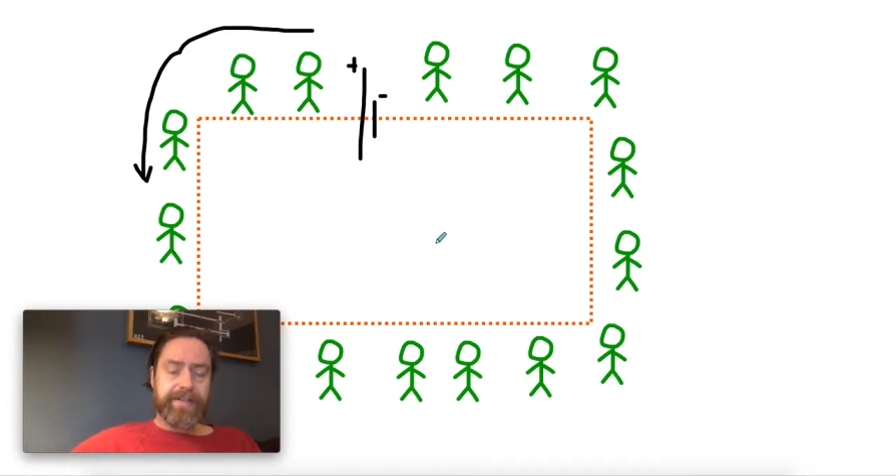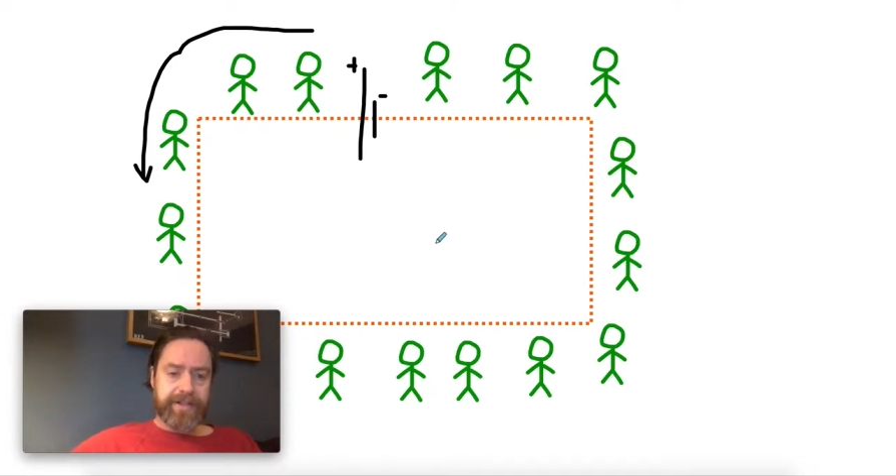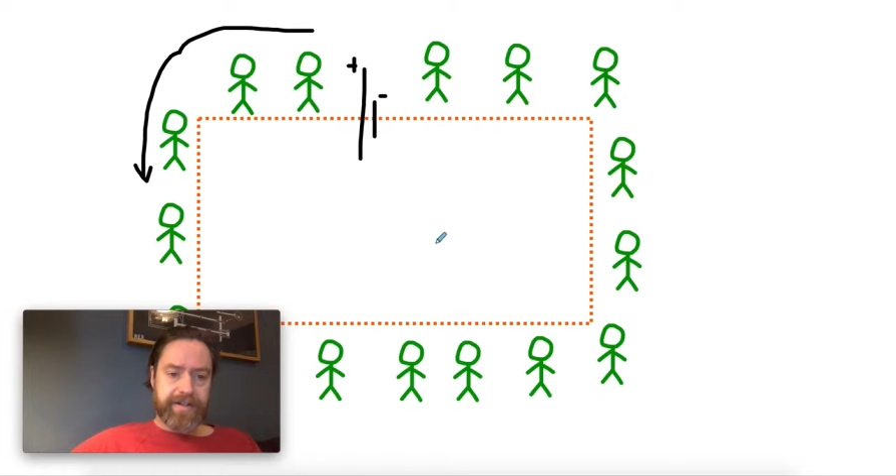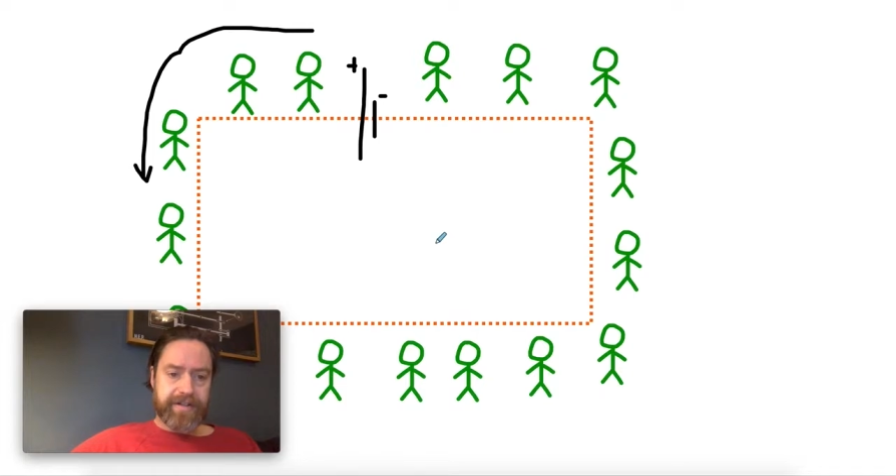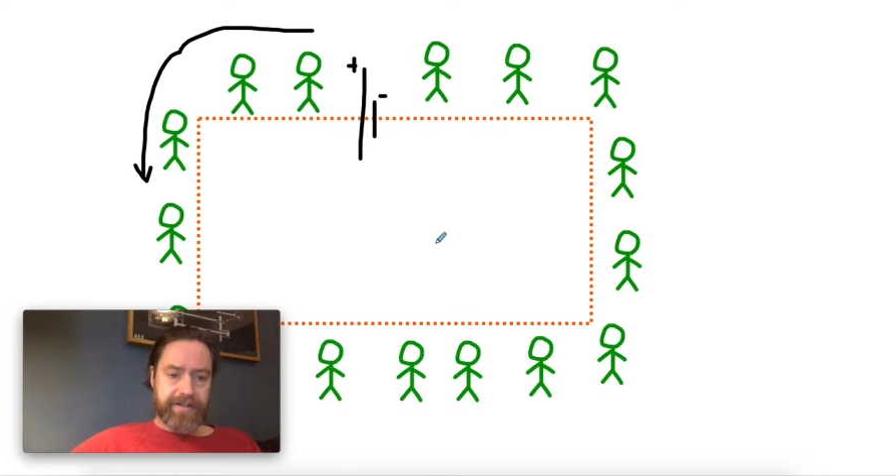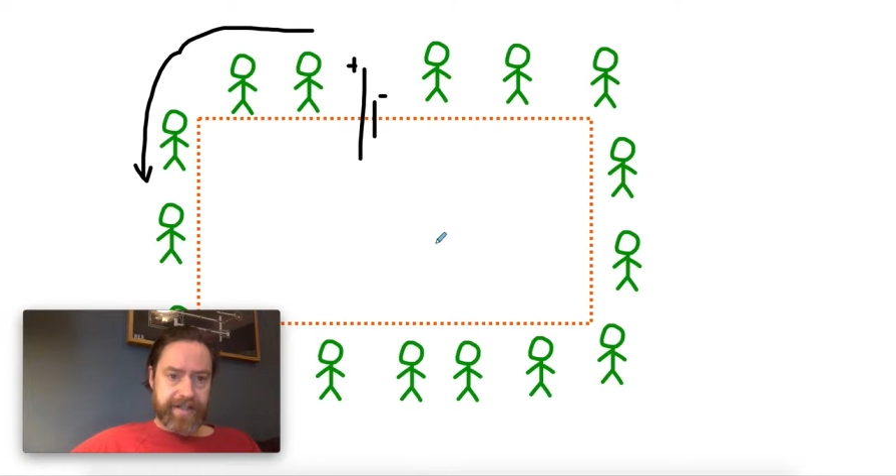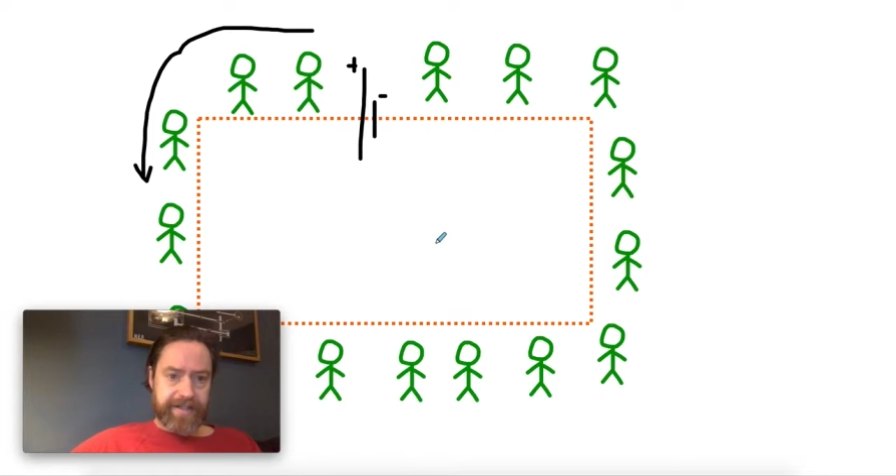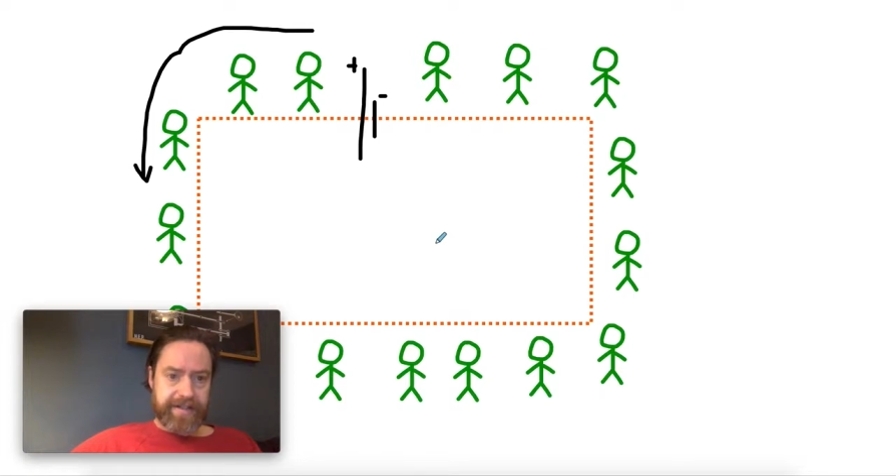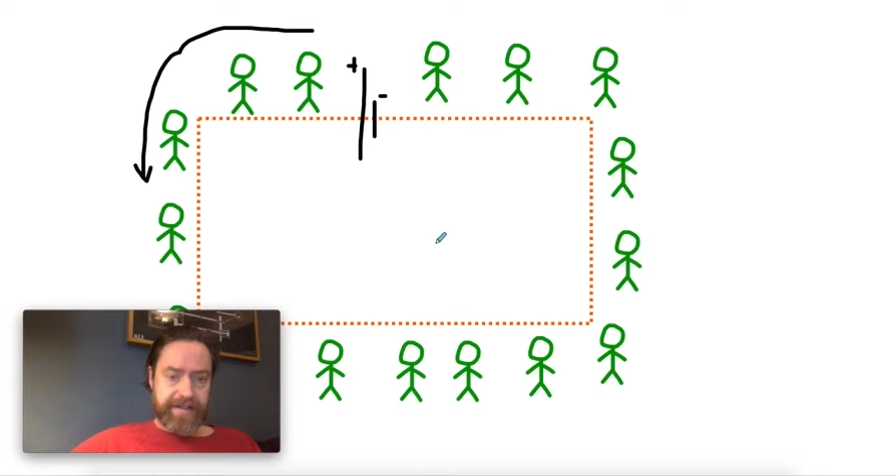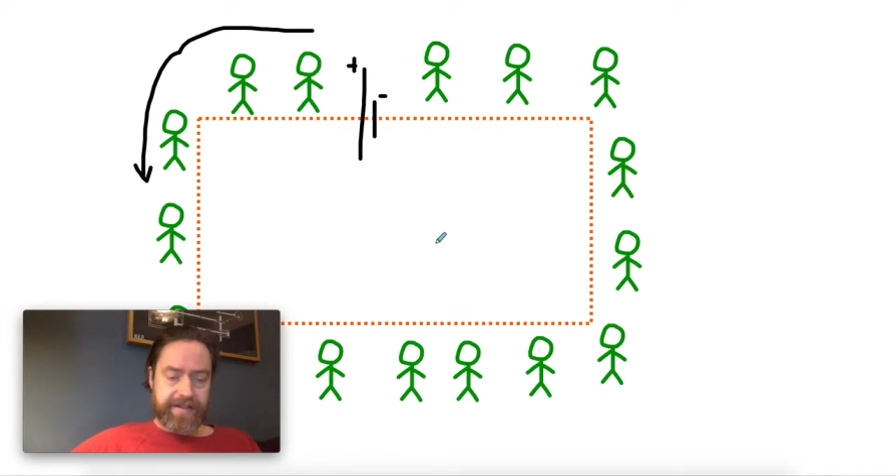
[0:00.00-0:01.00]

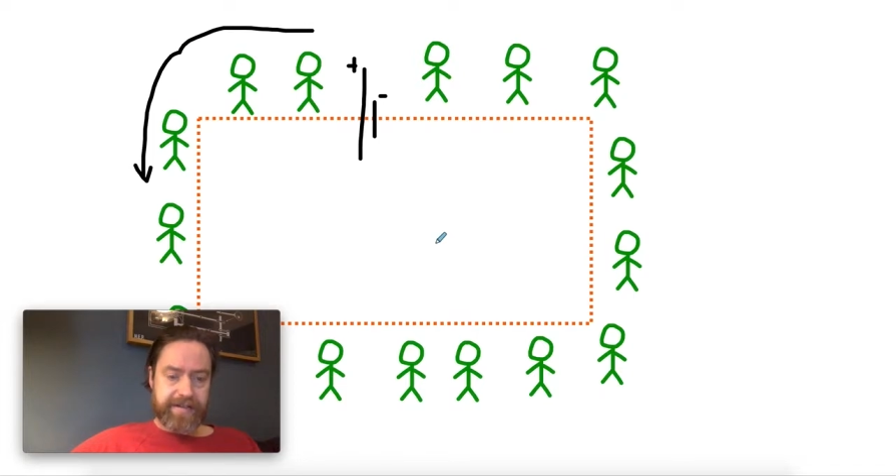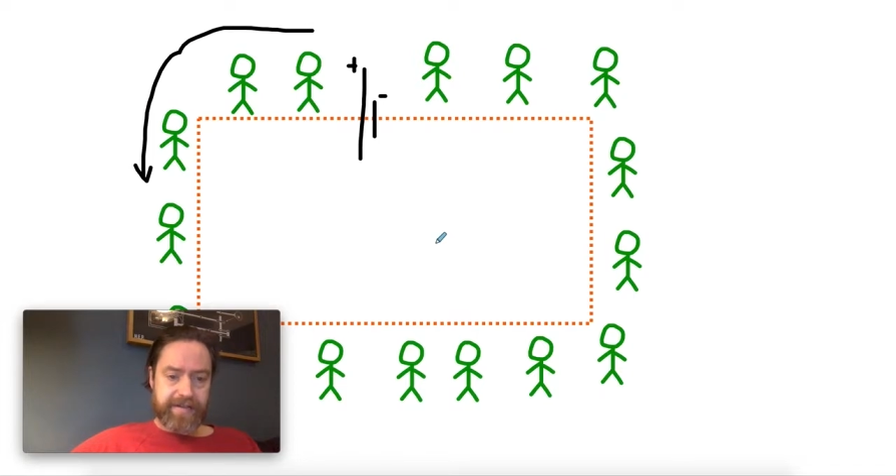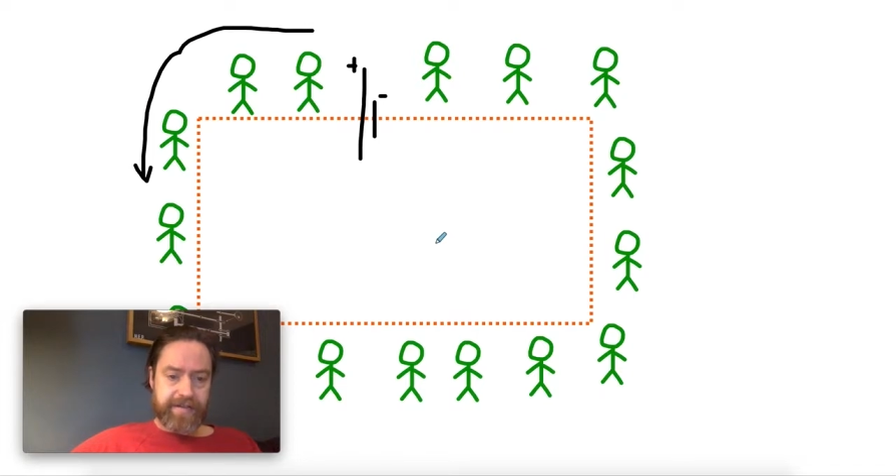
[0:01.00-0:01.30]
charges